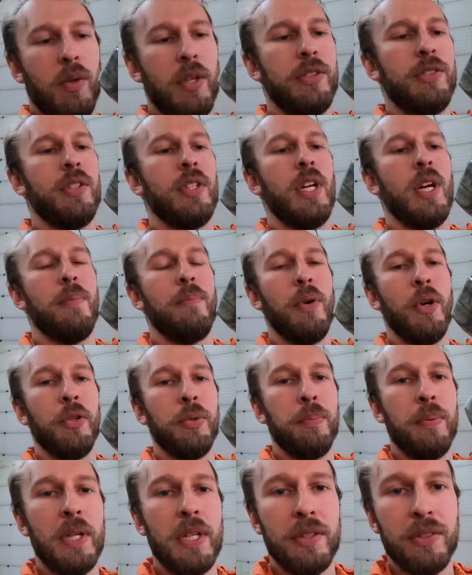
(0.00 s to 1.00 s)
Once you get
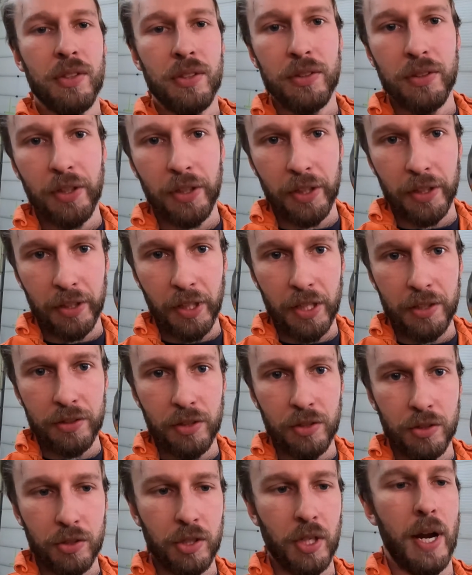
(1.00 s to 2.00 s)
both pieces looking nice
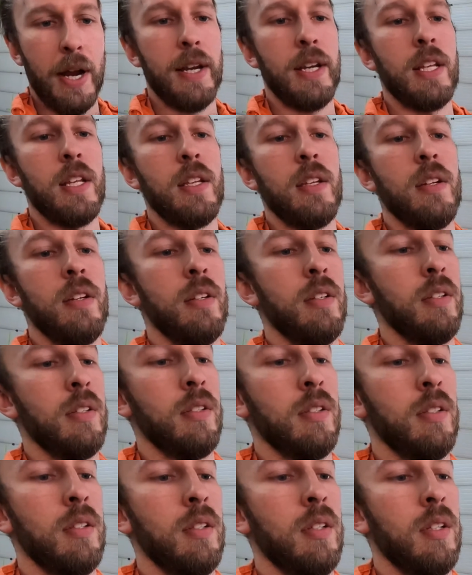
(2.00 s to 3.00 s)
and shiny,
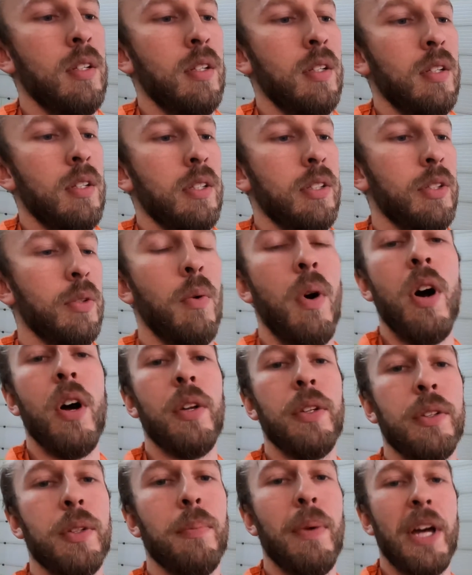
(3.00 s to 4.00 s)
you
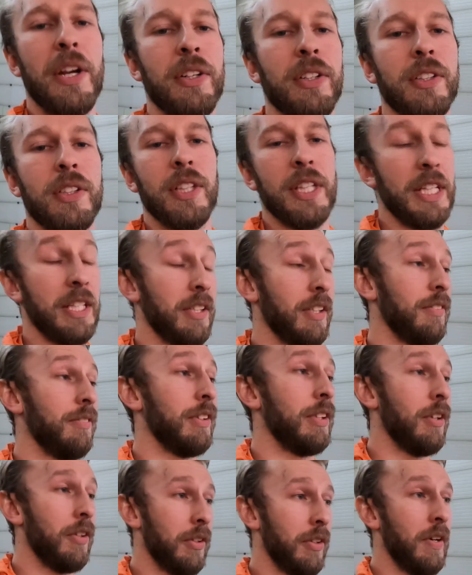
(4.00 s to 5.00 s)
want your metal clean. If
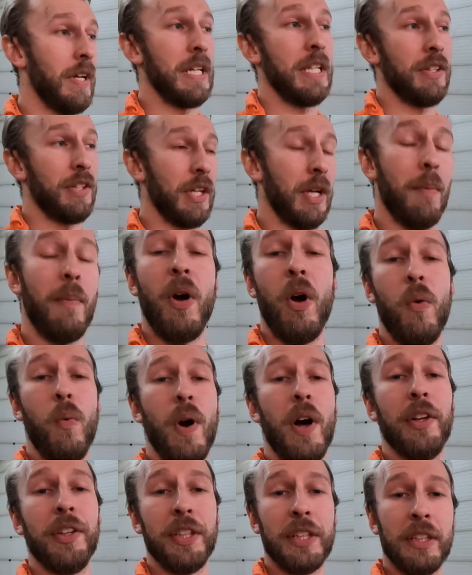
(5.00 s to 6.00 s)
you don't know anything about
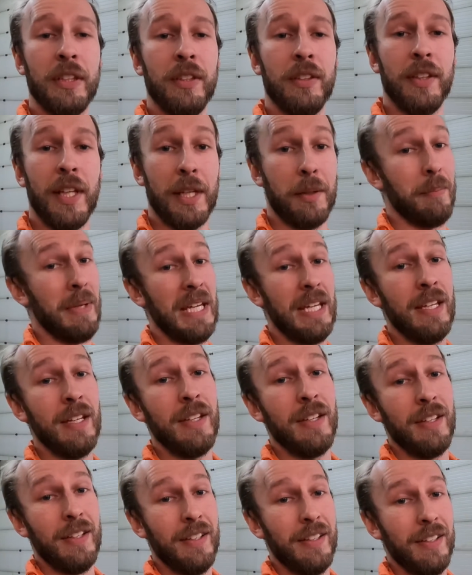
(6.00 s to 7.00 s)
welding, like
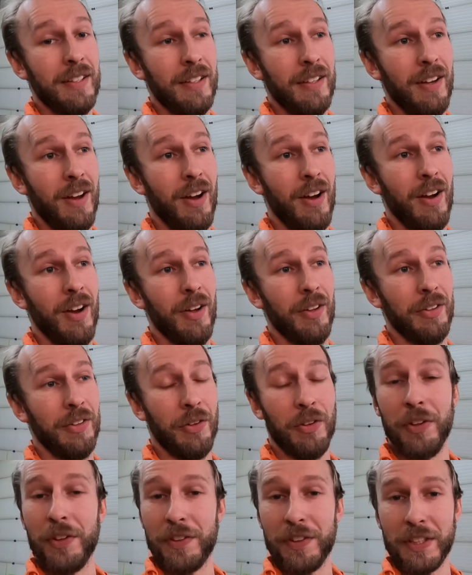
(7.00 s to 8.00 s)
me, the
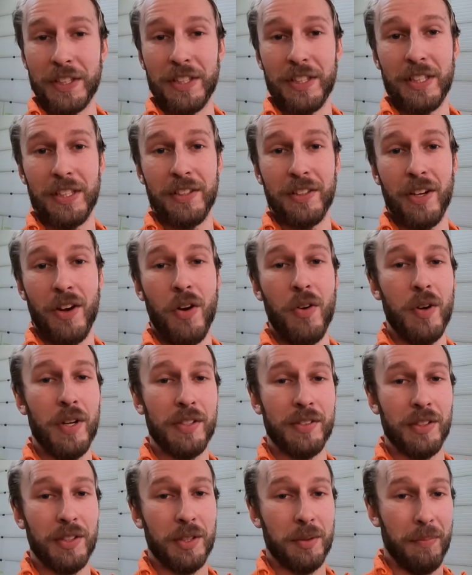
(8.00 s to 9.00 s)
only thing you need to know
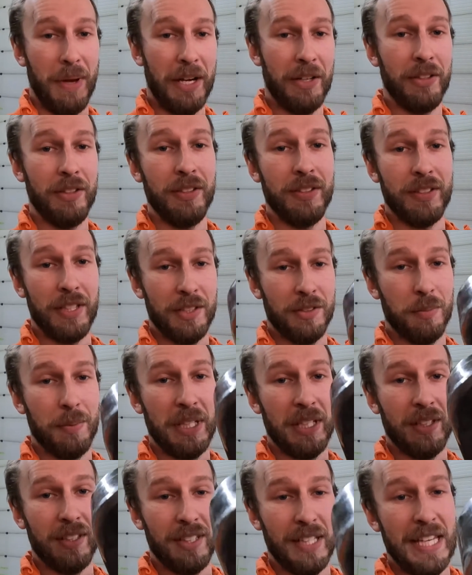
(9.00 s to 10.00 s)
is that your metal needs to
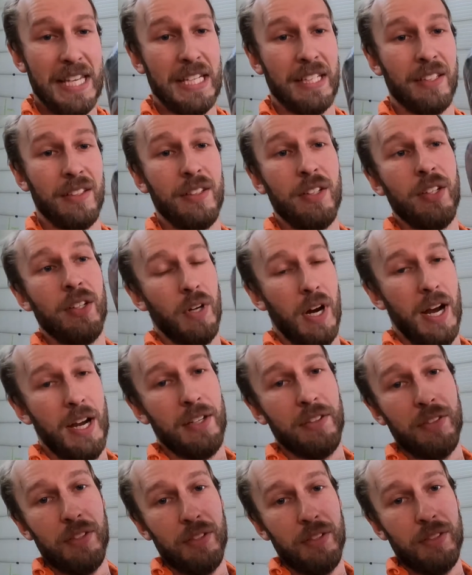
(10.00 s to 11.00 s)
be clean.
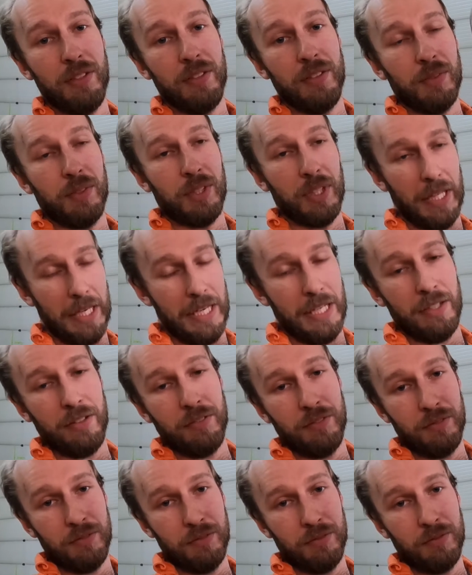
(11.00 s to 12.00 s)
Grind,
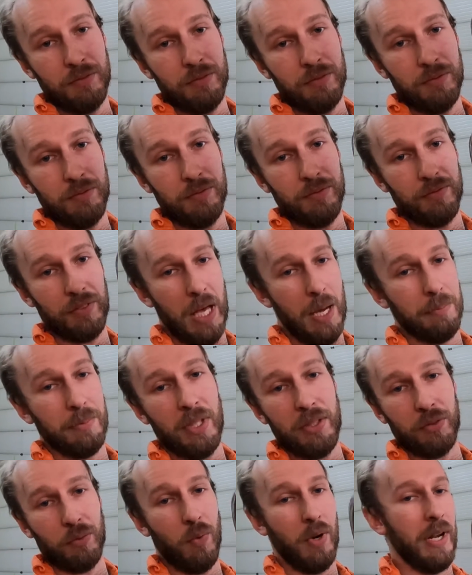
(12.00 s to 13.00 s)
clean, flap
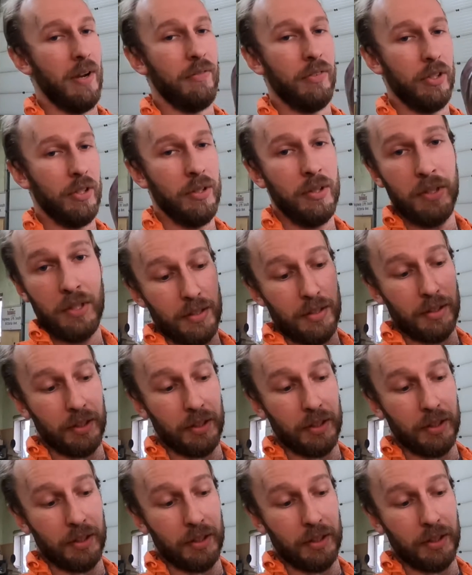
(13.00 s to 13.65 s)
disc, whatever.